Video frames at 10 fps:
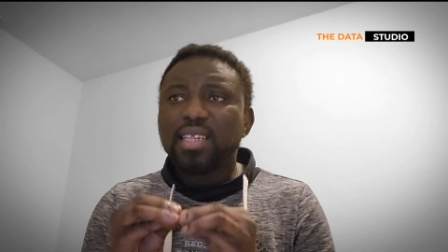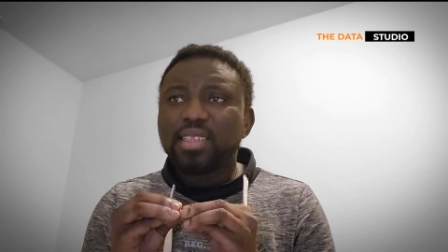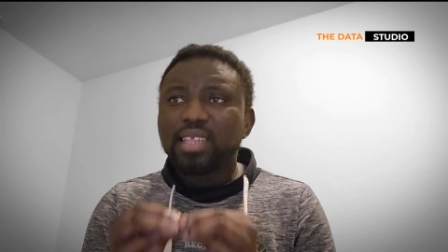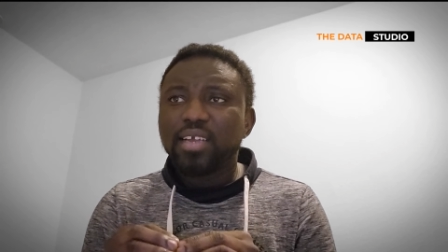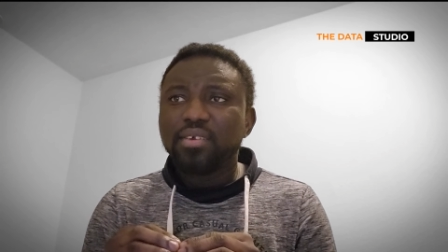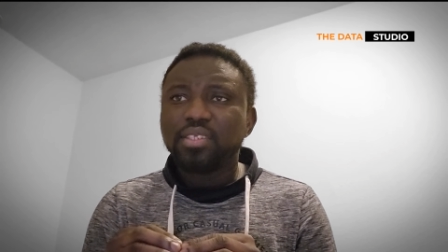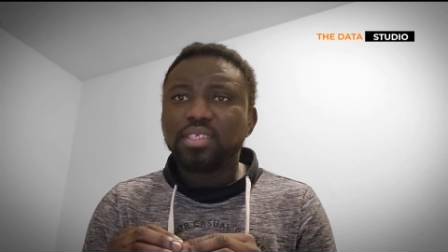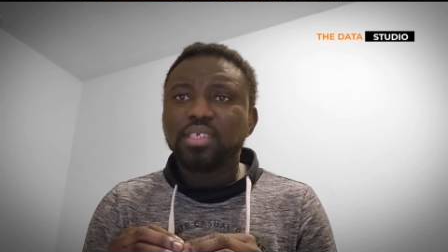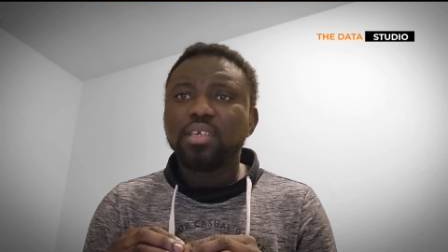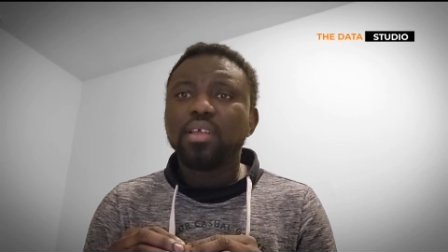
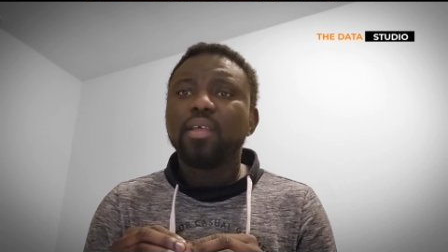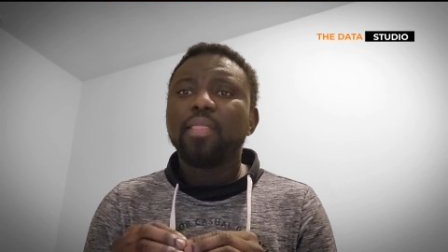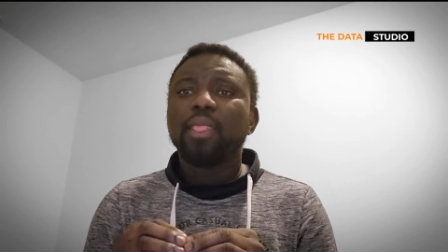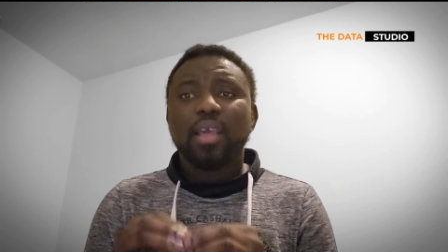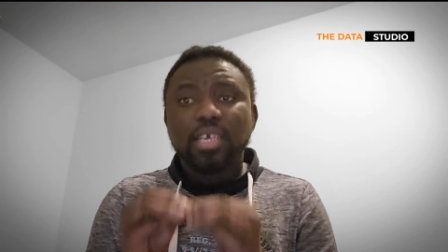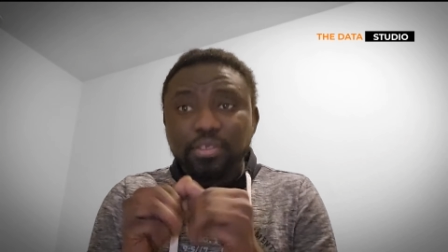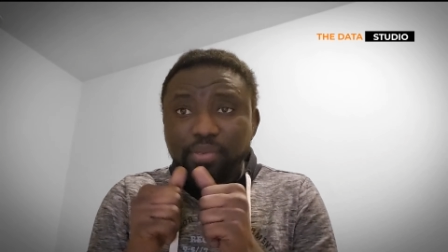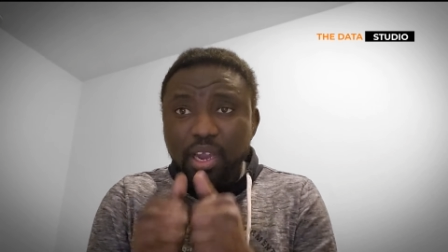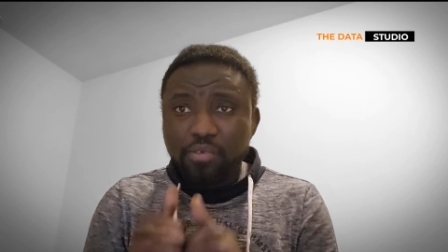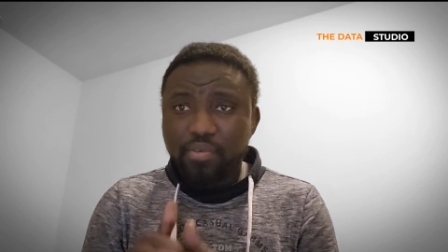integrity is
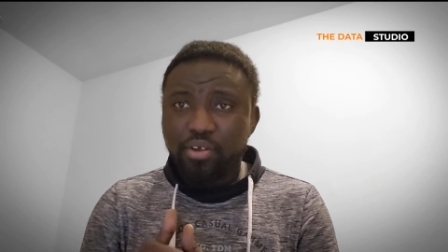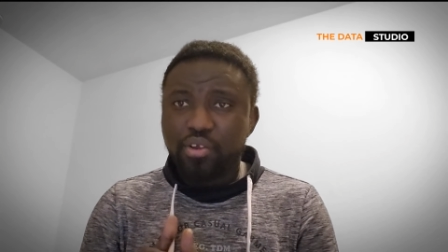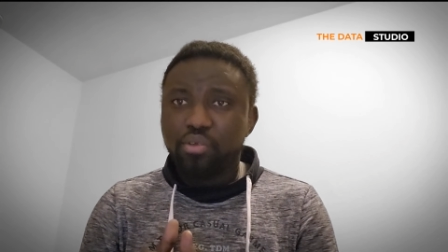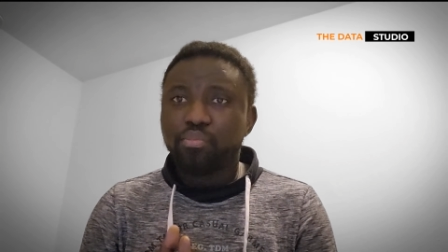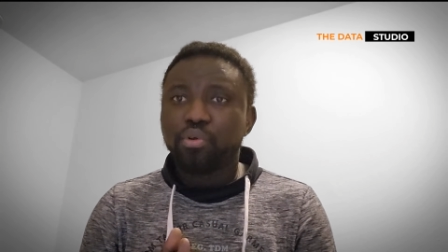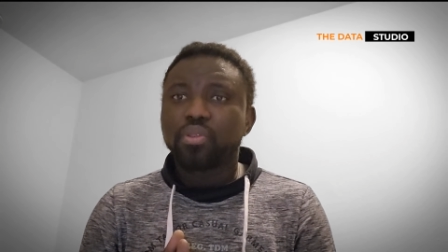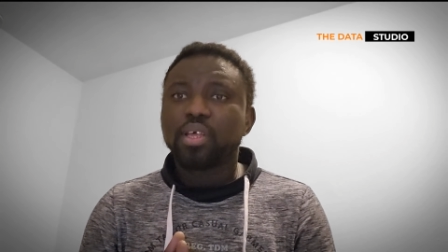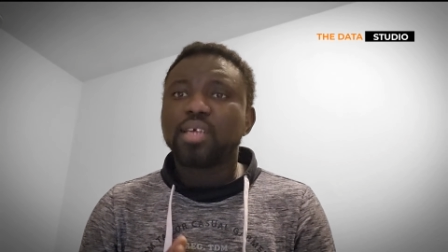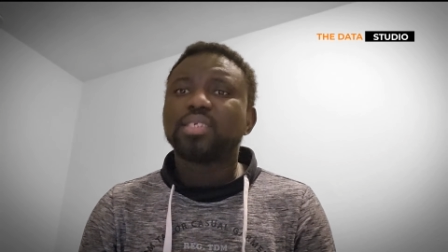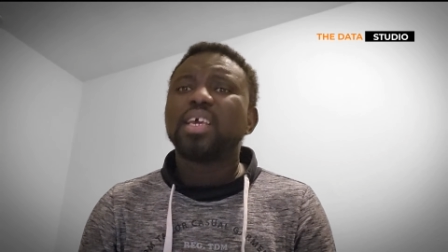very, very
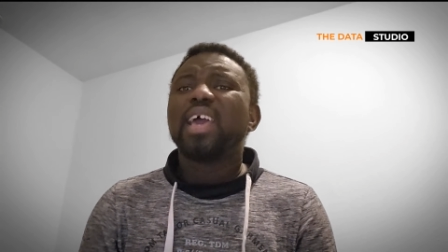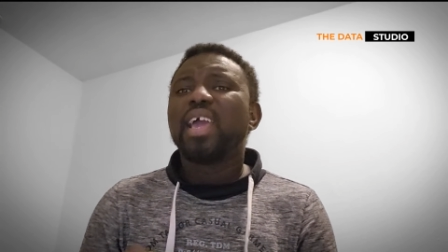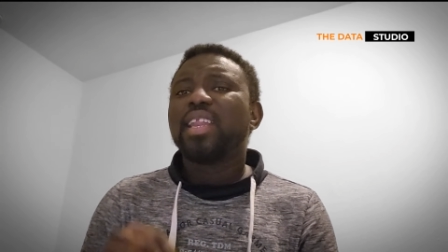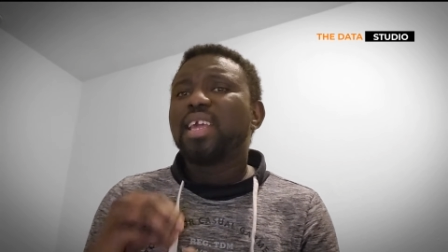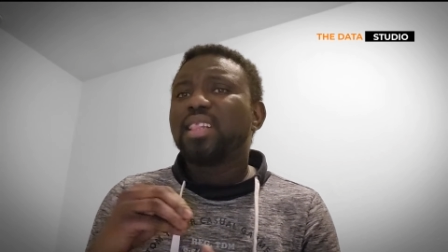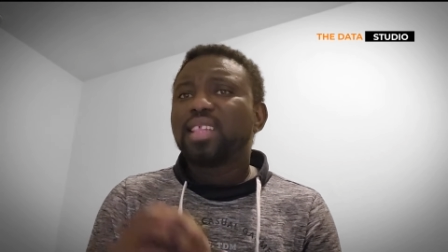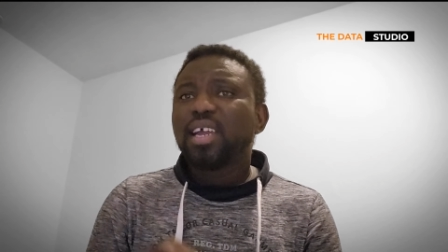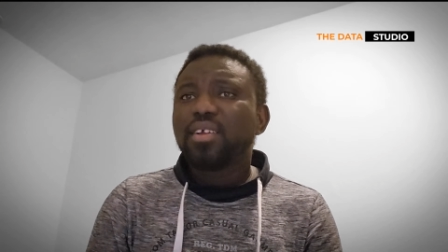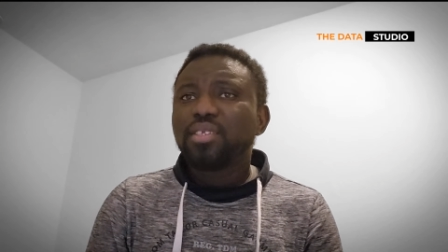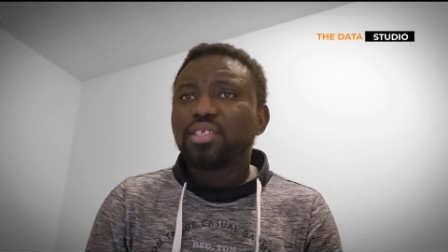important, and the
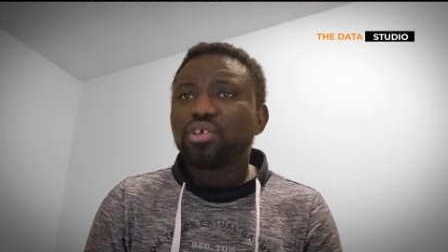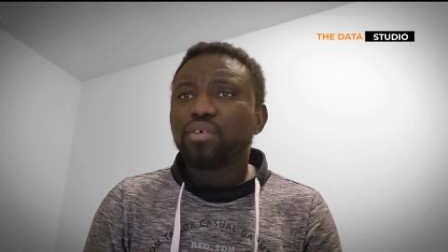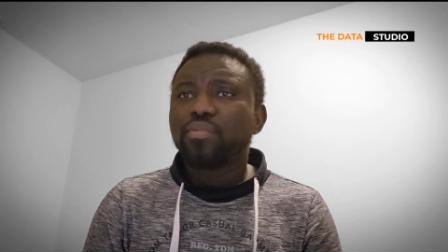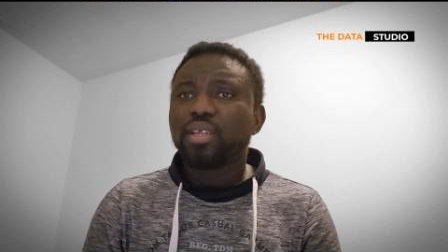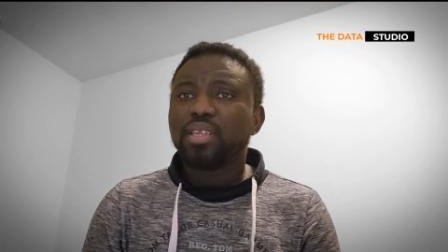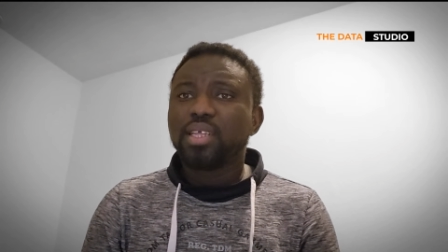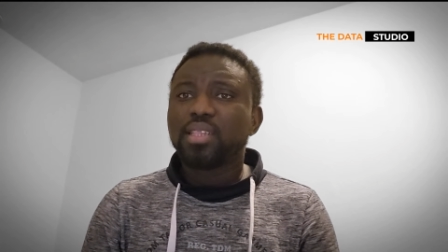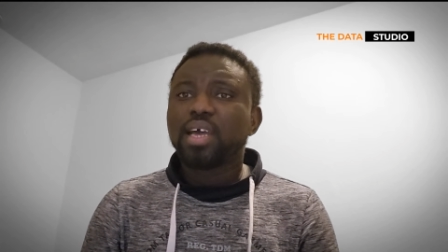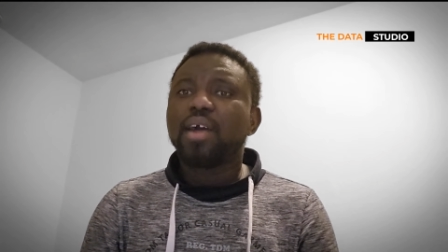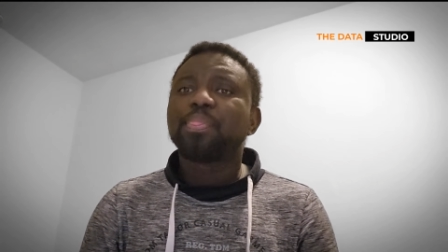integrity of the
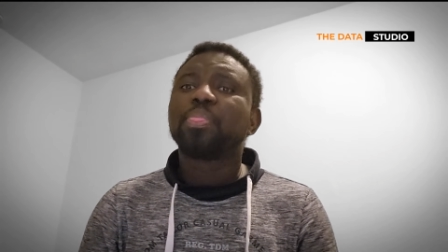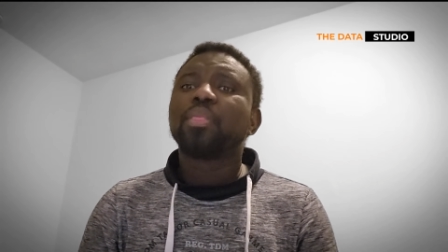data